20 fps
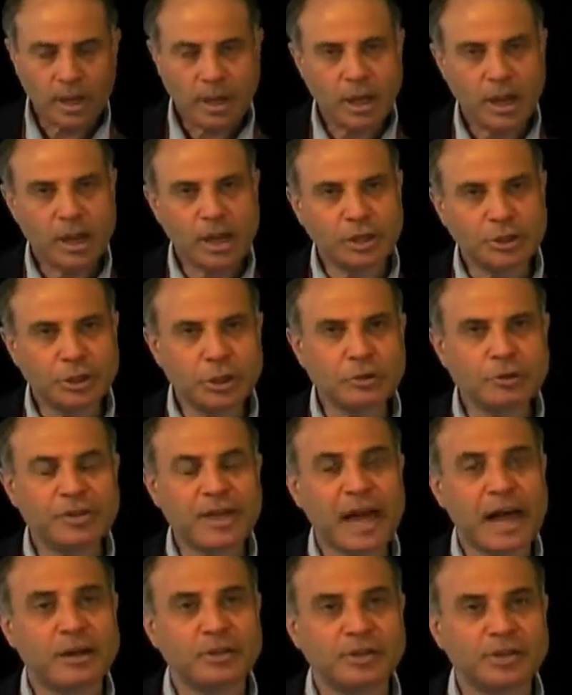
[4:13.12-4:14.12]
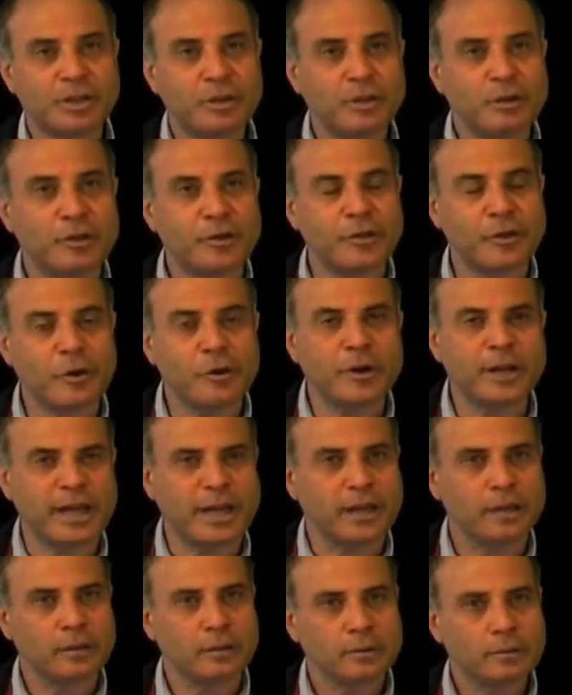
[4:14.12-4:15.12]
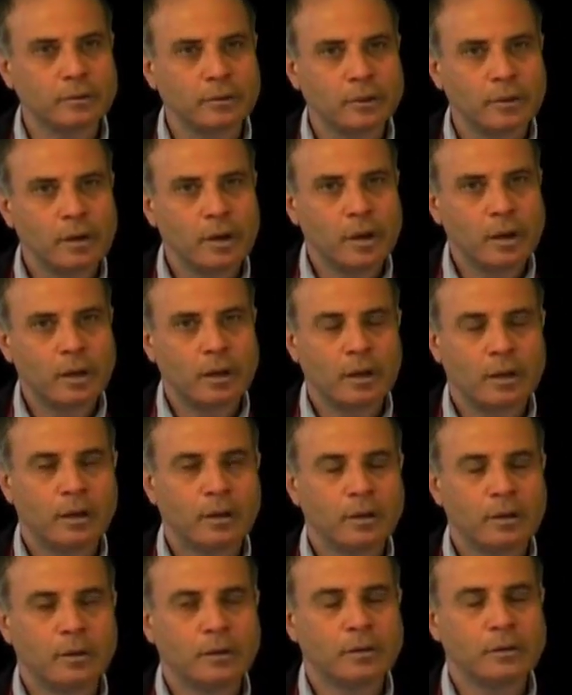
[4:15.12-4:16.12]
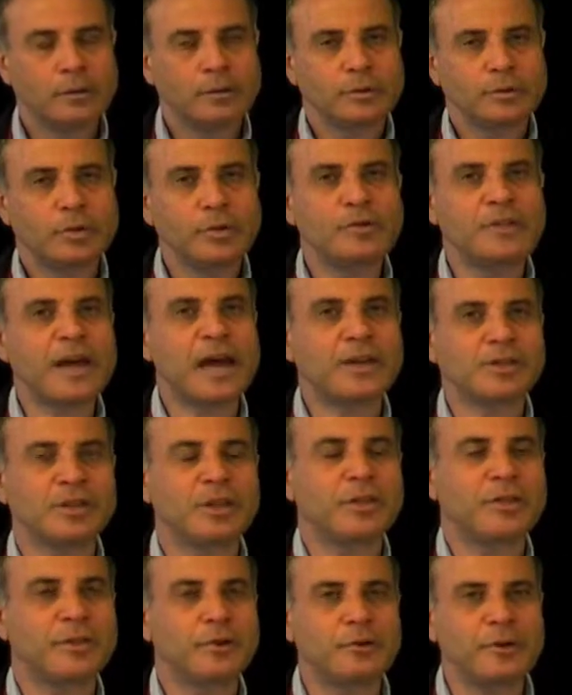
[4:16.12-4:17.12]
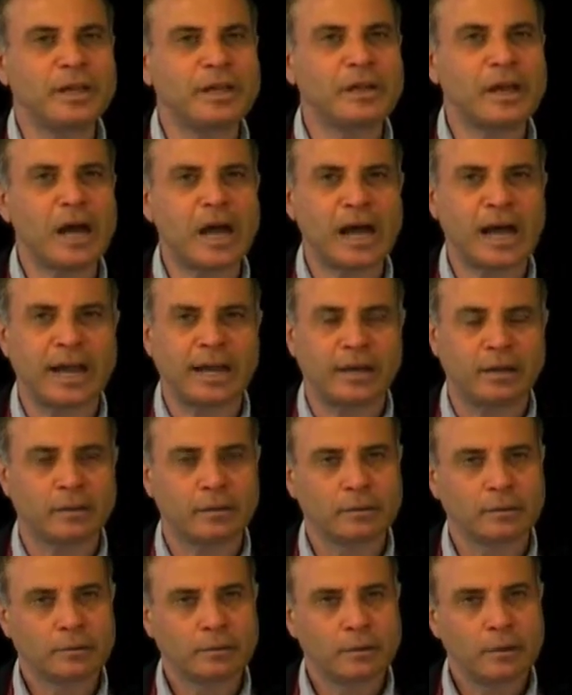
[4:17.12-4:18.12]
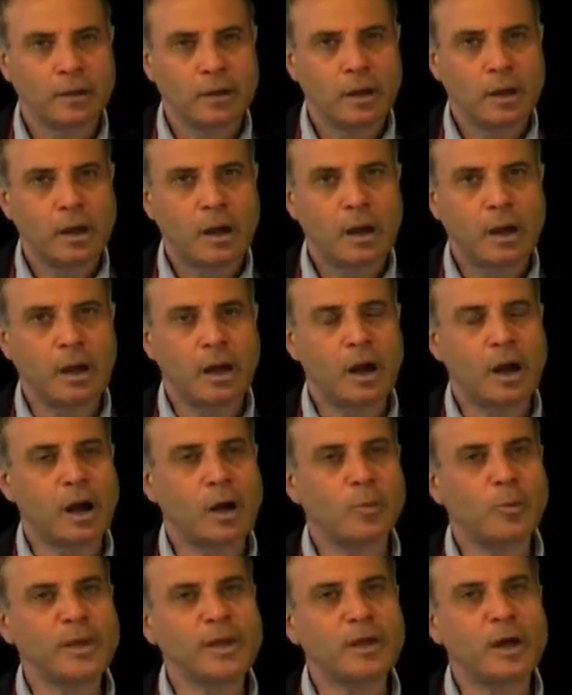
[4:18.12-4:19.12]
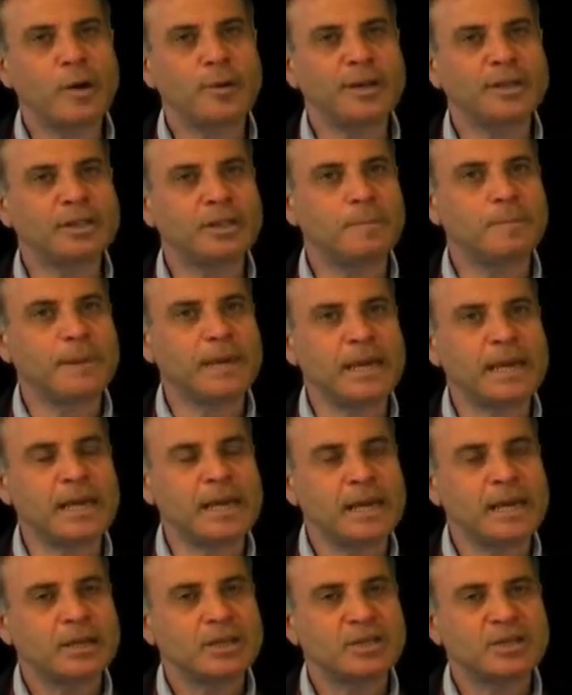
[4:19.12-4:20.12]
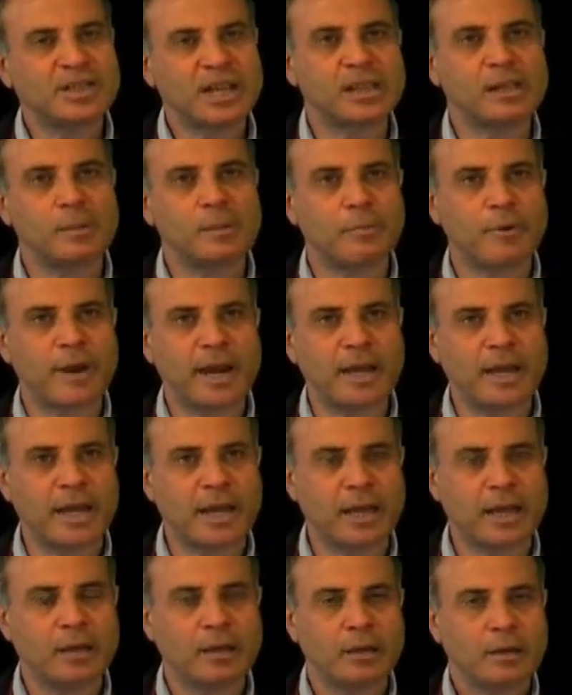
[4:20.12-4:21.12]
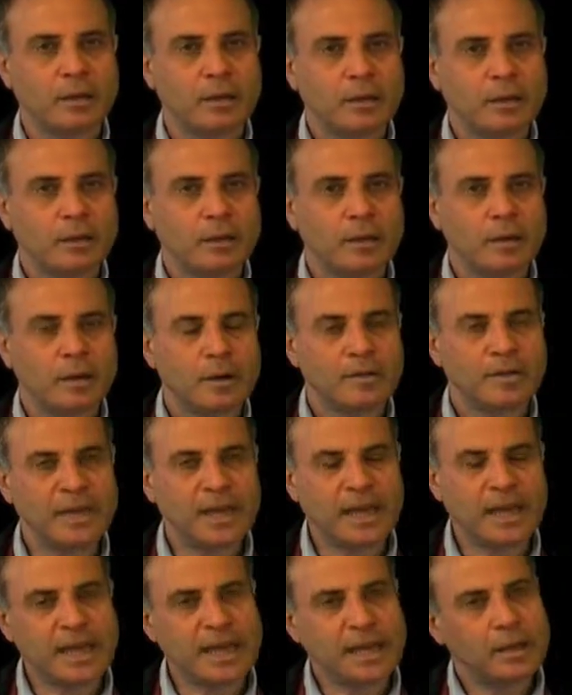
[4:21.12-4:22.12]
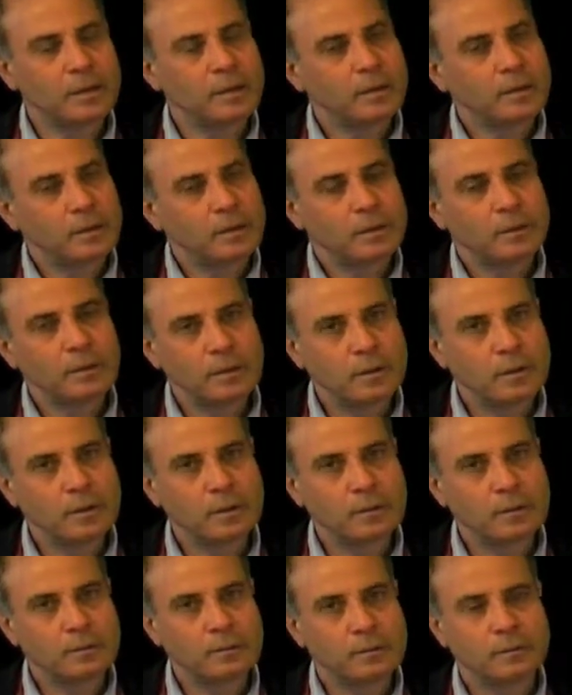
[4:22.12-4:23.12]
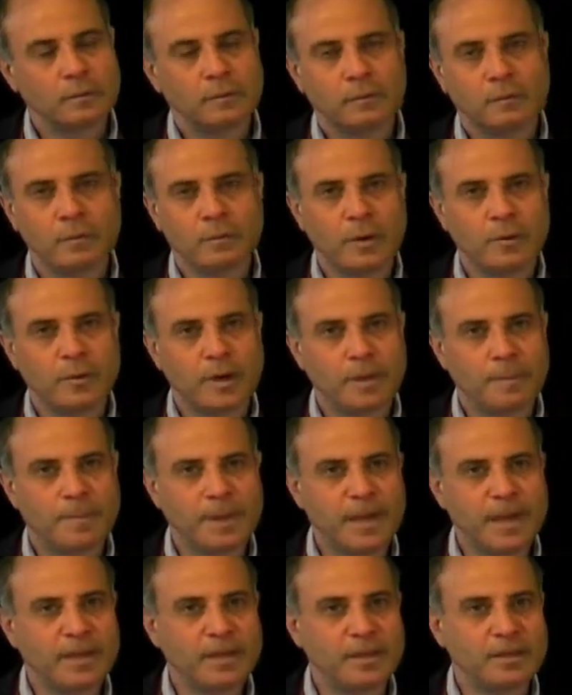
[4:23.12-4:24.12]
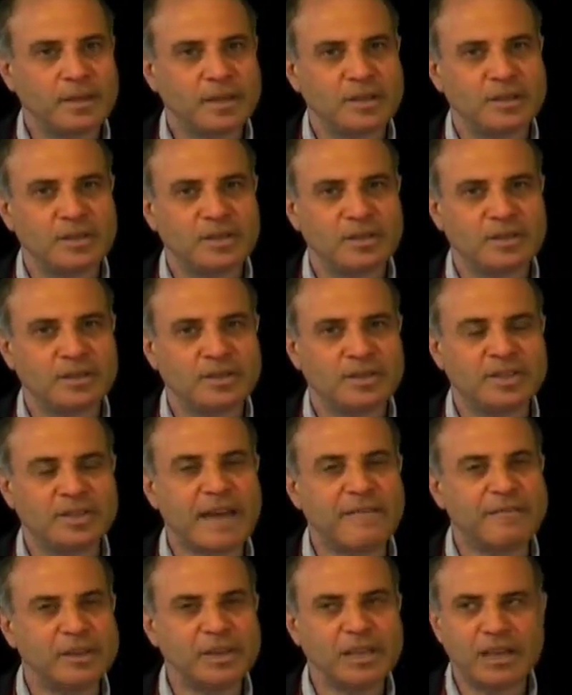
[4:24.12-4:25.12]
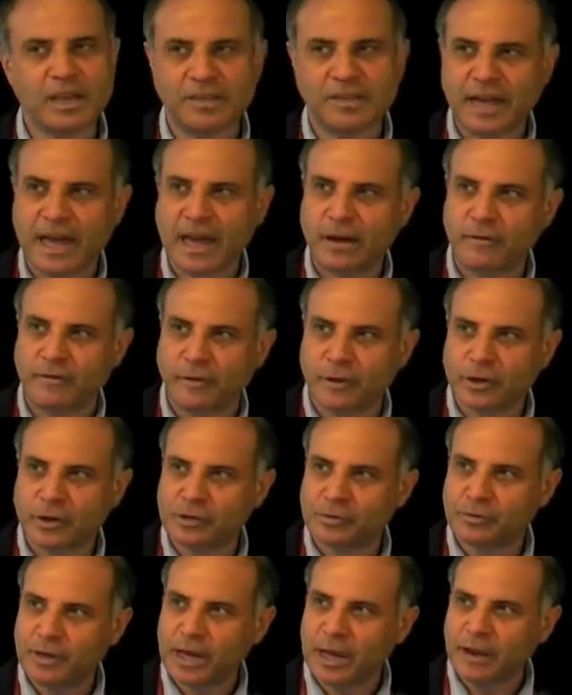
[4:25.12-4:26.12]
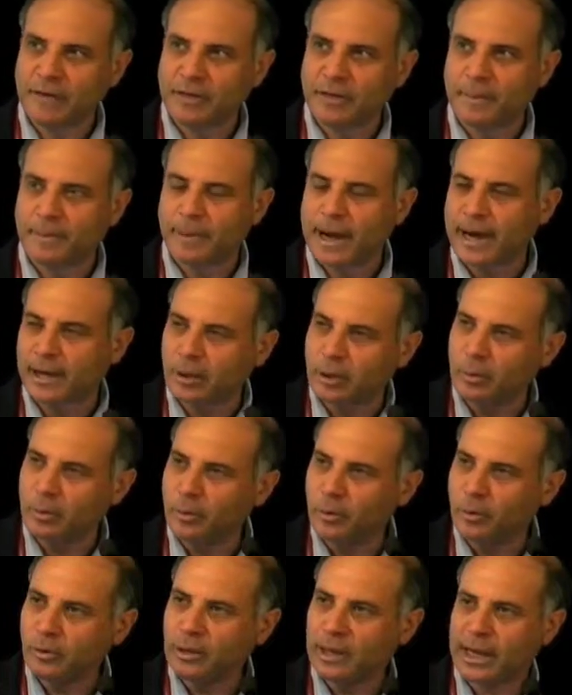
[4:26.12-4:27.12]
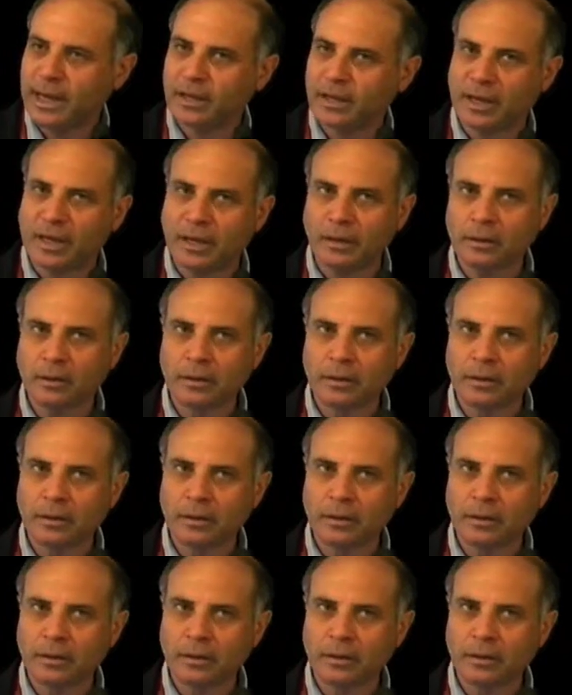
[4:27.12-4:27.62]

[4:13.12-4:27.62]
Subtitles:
in 2039, are we going to be celebrating the, what would it be, the 70th anniversary of the Apollo moon landing,